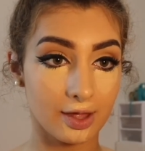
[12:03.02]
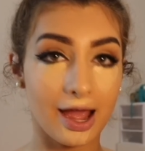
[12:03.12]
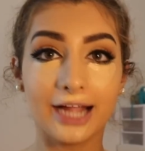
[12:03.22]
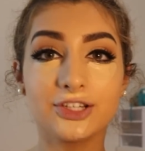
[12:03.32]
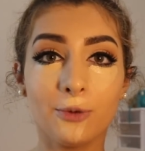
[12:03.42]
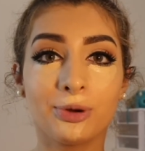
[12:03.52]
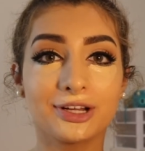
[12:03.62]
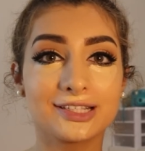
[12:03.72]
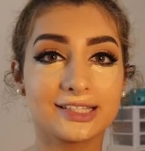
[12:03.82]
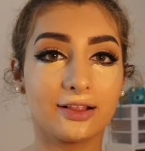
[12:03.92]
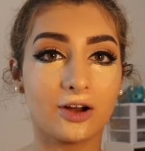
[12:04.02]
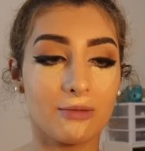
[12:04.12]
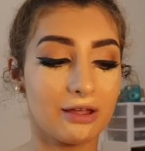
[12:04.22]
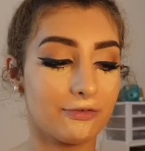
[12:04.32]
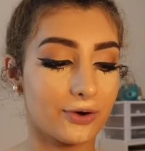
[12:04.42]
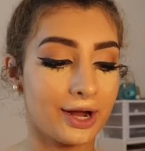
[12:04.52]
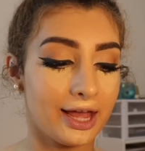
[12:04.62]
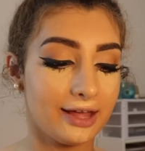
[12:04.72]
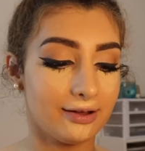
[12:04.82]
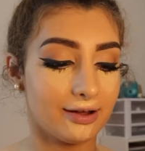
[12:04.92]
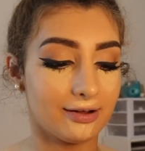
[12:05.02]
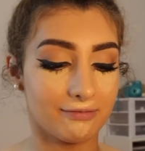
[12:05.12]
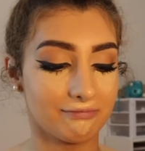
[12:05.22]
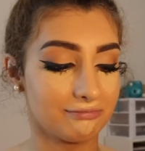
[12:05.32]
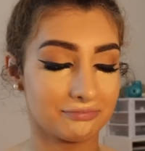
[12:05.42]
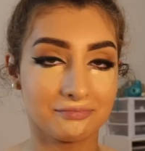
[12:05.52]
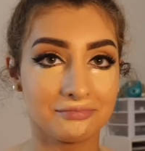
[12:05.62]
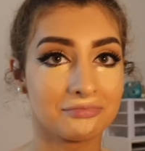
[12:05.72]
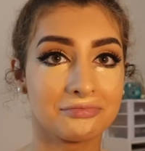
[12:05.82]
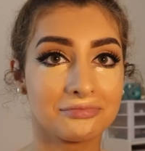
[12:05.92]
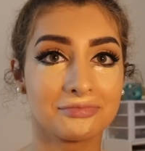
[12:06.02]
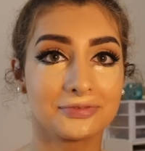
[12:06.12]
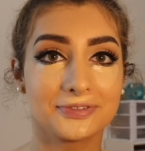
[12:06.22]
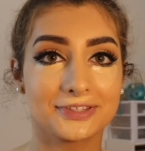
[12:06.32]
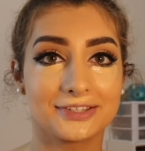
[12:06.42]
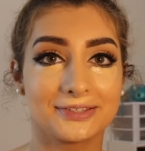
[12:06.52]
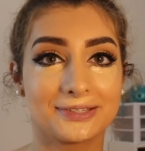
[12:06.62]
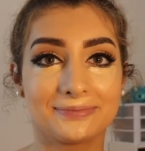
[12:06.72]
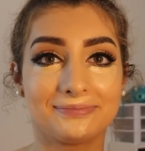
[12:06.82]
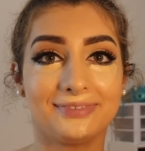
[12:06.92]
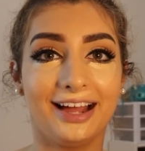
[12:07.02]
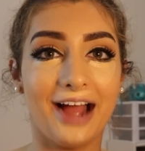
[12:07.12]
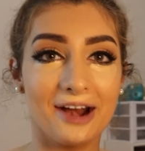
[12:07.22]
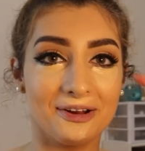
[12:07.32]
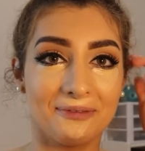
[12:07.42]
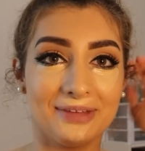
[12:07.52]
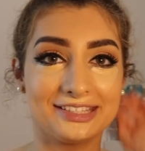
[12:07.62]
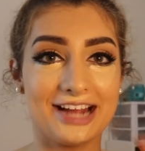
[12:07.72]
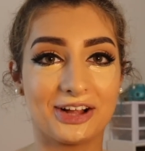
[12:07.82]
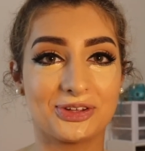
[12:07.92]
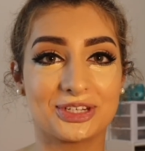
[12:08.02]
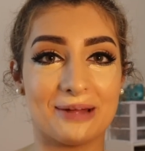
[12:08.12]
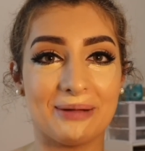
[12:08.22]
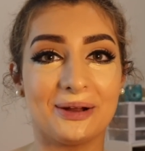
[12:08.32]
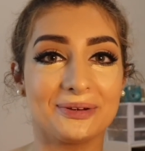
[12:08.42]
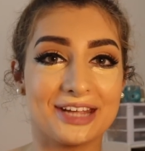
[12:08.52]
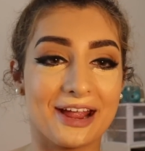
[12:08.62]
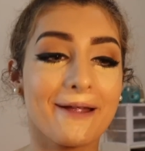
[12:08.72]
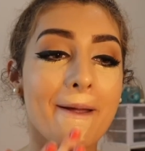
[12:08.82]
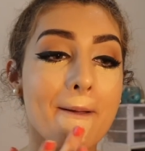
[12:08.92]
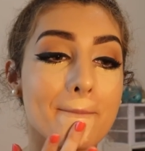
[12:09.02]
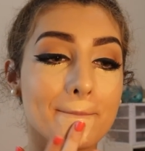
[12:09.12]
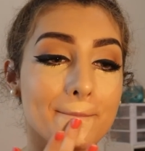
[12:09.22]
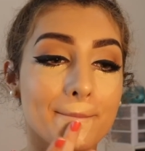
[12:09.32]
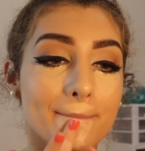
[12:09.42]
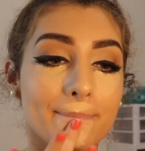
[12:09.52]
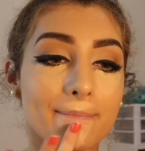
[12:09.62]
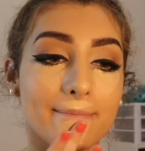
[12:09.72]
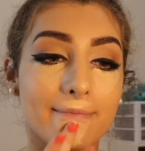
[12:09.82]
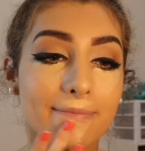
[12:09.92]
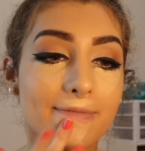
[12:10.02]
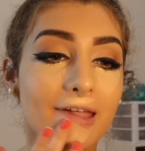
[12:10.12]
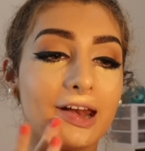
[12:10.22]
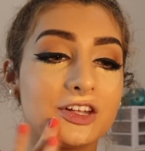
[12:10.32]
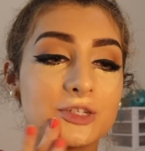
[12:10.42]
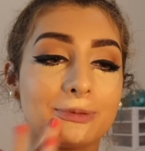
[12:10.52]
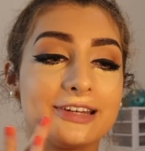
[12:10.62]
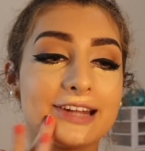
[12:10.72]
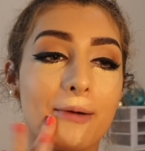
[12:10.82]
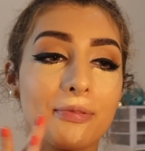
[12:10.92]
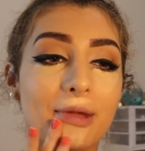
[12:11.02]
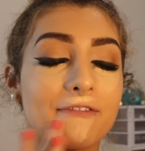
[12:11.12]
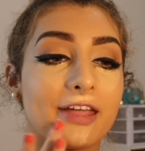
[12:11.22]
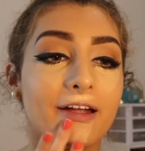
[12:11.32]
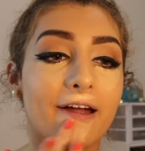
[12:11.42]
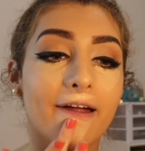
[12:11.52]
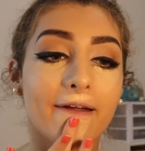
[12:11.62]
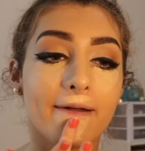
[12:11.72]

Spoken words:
I don't put concealer on my forehead, just because, I don't know, it's an extra step I don't take. And I just blend it out with my finger.